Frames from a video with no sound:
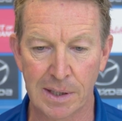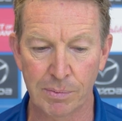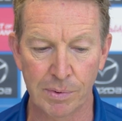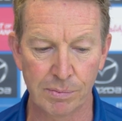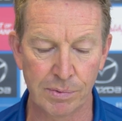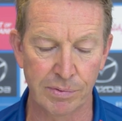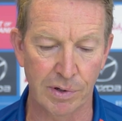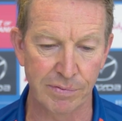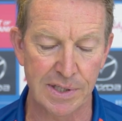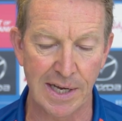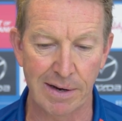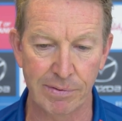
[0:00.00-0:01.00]
know, we're
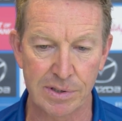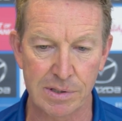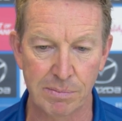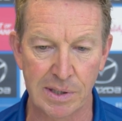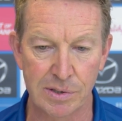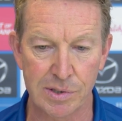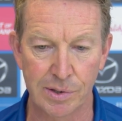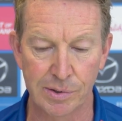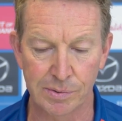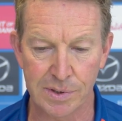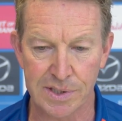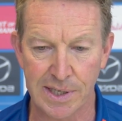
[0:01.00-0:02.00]
obviously having some
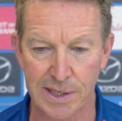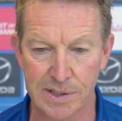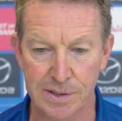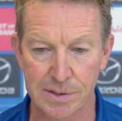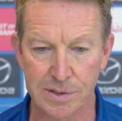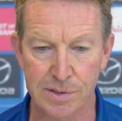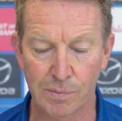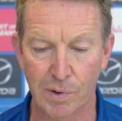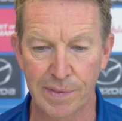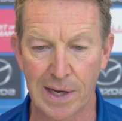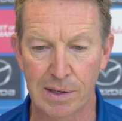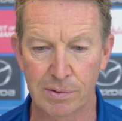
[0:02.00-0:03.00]
internal discussions as to
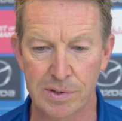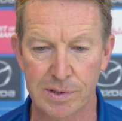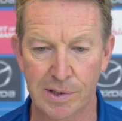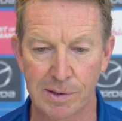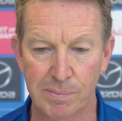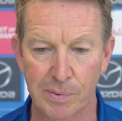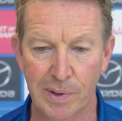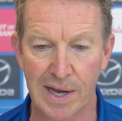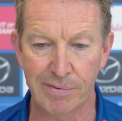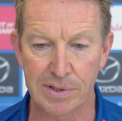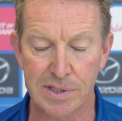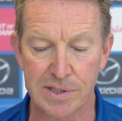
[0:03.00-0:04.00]
what that looks like, but we
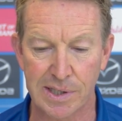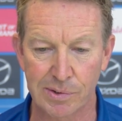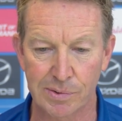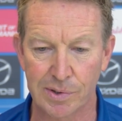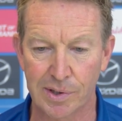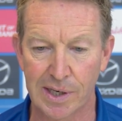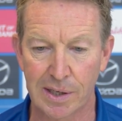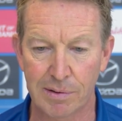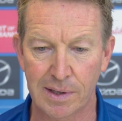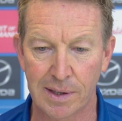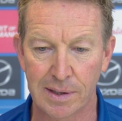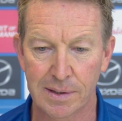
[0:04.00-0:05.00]
haven't settled on
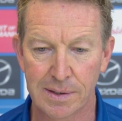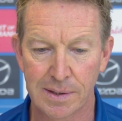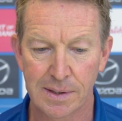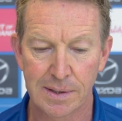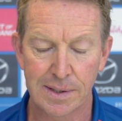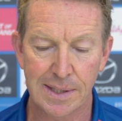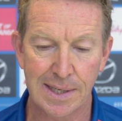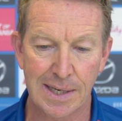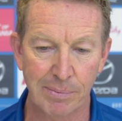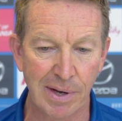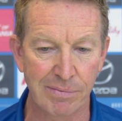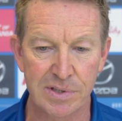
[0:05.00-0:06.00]
anything.
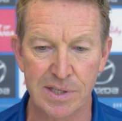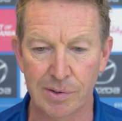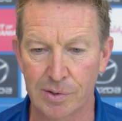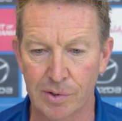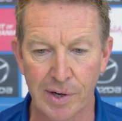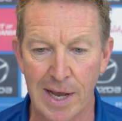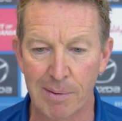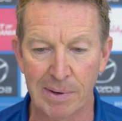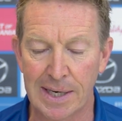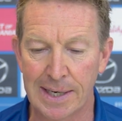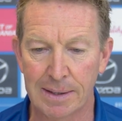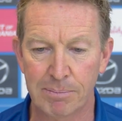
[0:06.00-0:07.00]
We haven't settled on how
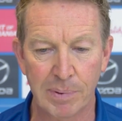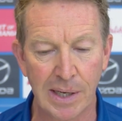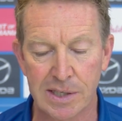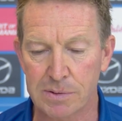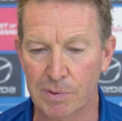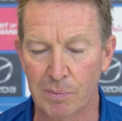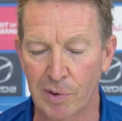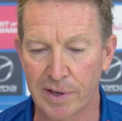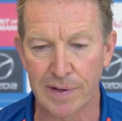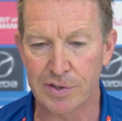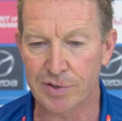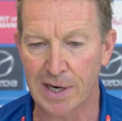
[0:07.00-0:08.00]
many picks we want
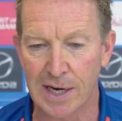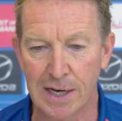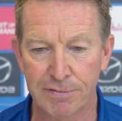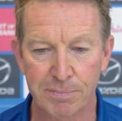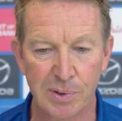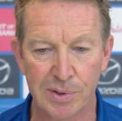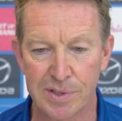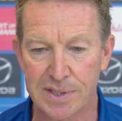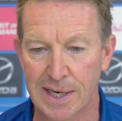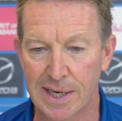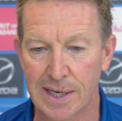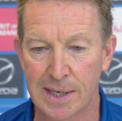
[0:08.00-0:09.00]
in the draft per
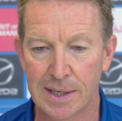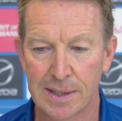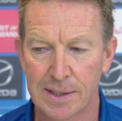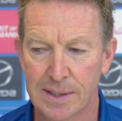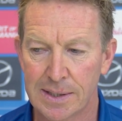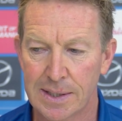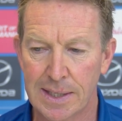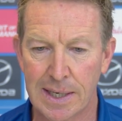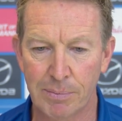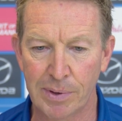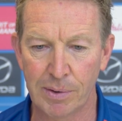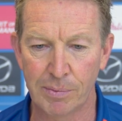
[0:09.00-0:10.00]
se.
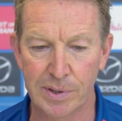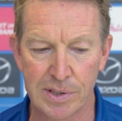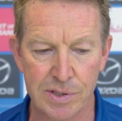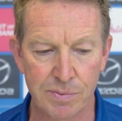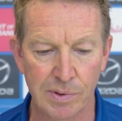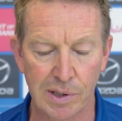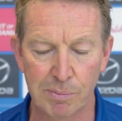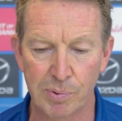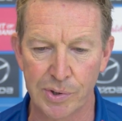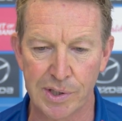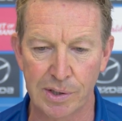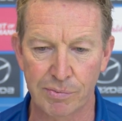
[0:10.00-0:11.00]
We're just really
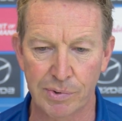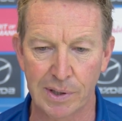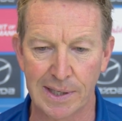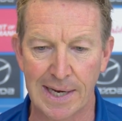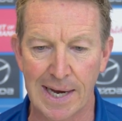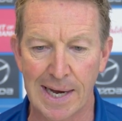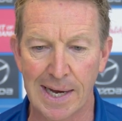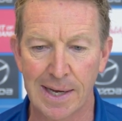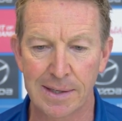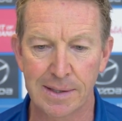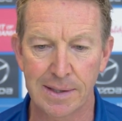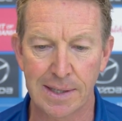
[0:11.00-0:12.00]
pushing really
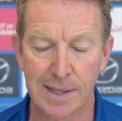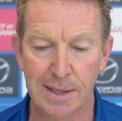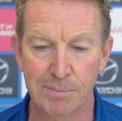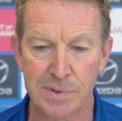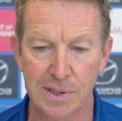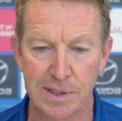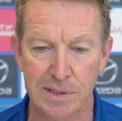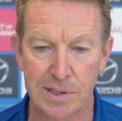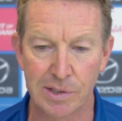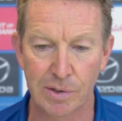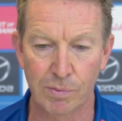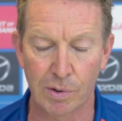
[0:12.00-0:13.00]
hard to
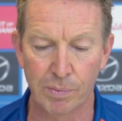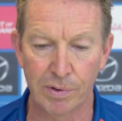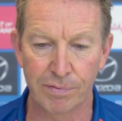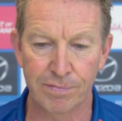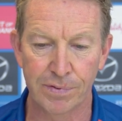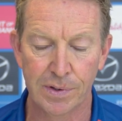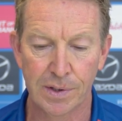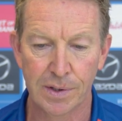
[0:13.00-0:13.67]
continue what we've